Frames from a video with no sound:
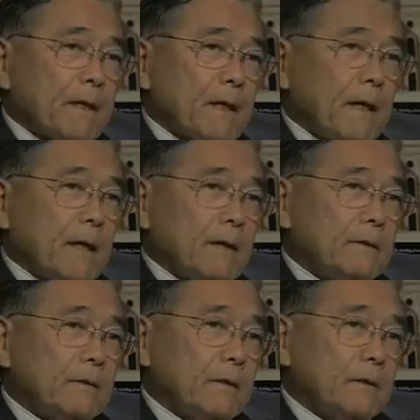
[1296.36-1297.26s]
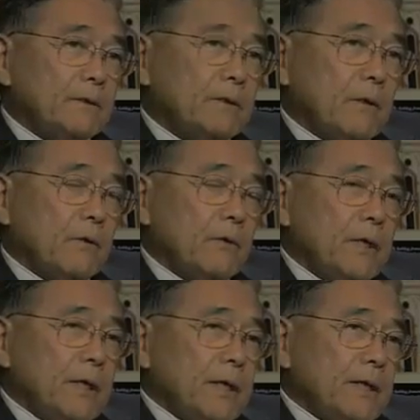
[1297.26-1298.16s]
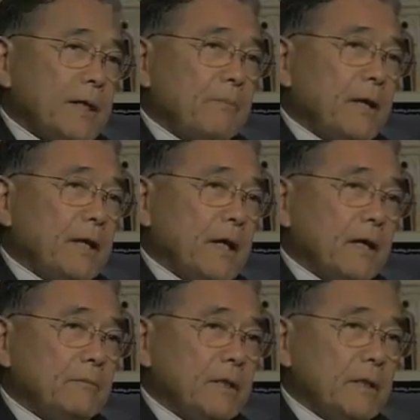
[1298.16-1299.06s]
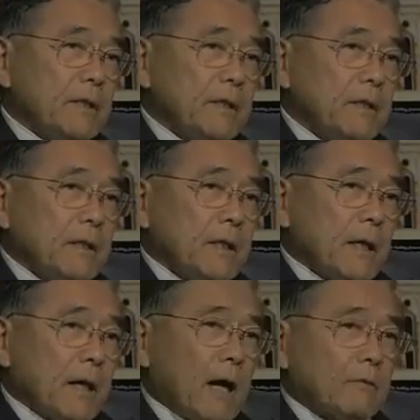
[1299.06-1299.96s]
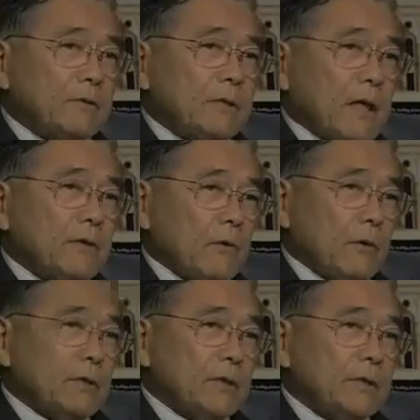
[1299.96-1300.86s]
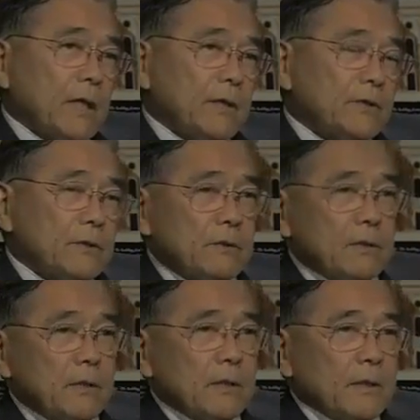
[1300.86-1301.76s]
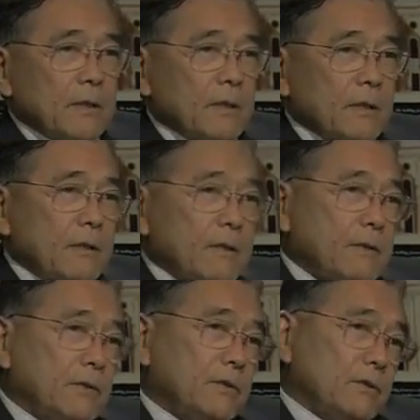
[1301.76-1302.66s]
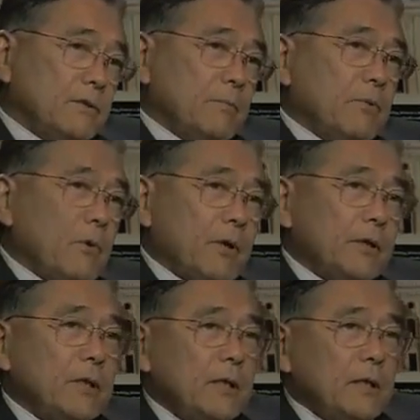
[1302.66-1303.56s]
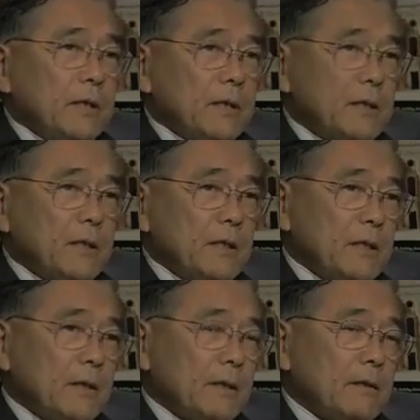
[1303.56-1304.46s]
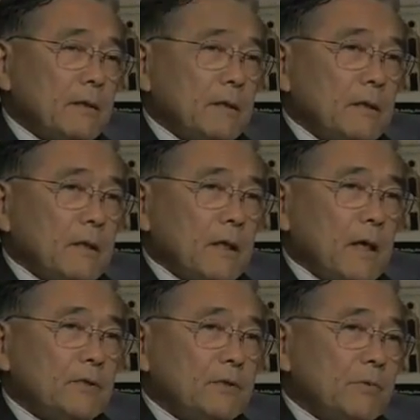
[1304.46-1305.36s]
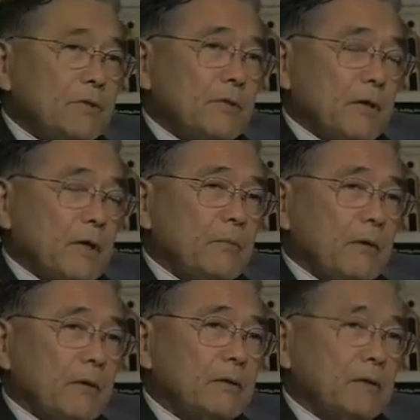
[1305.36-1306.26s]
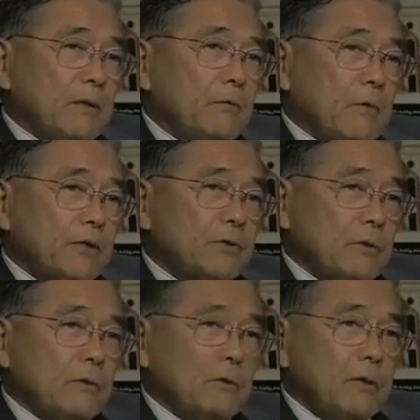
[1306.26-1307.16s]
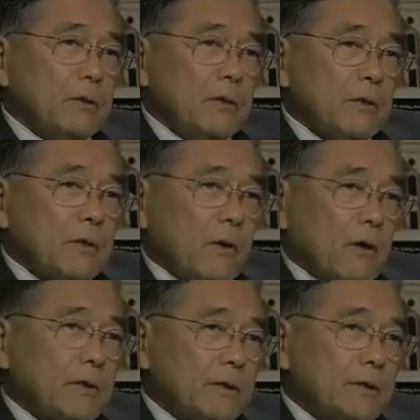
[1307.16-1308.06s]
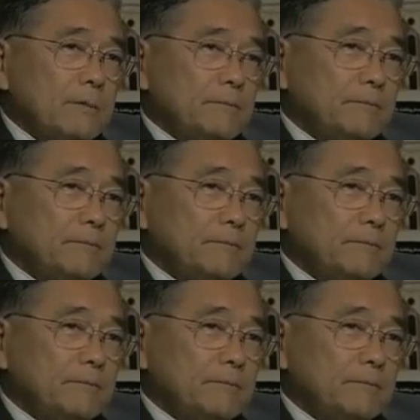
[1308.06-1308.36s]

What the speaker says: And so that became the outside organization to support the Asian Pacific American Congressional Caucus.